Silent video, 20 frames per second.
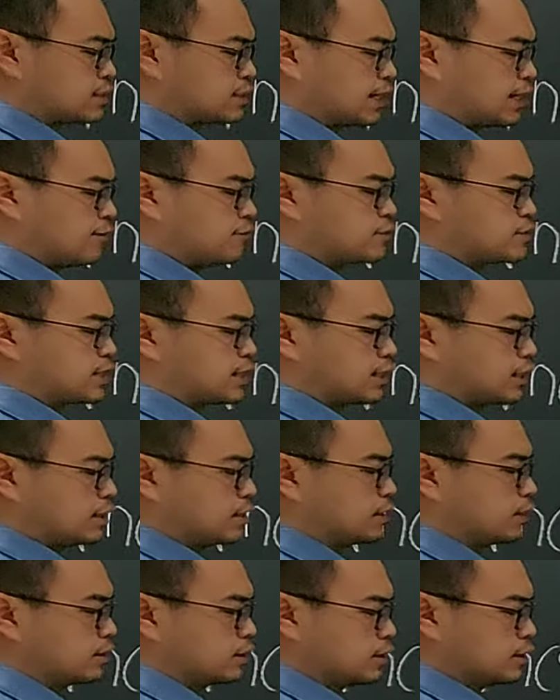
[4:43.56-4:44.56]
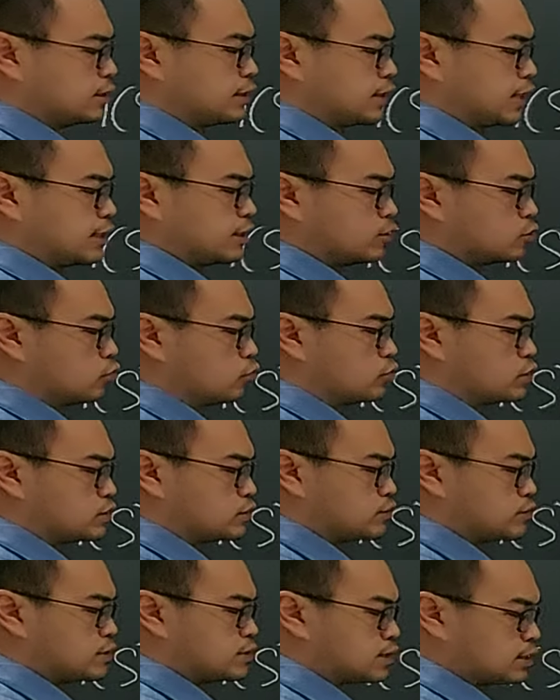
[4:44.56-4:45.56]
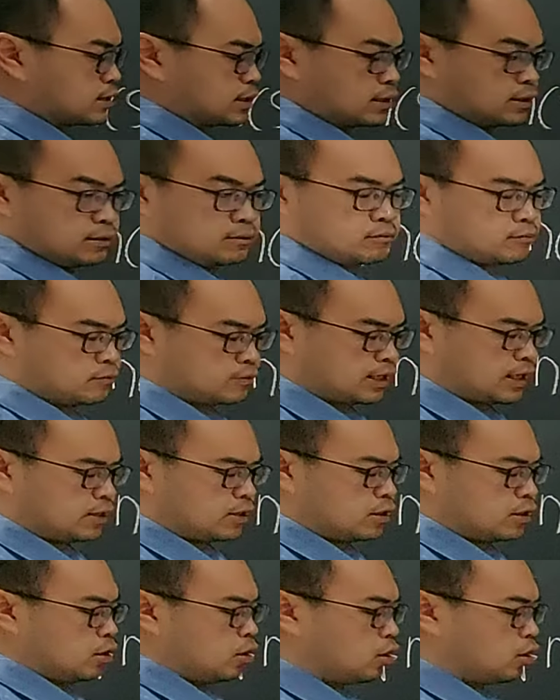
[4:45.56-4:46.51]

life science, the other 2 is physical, right?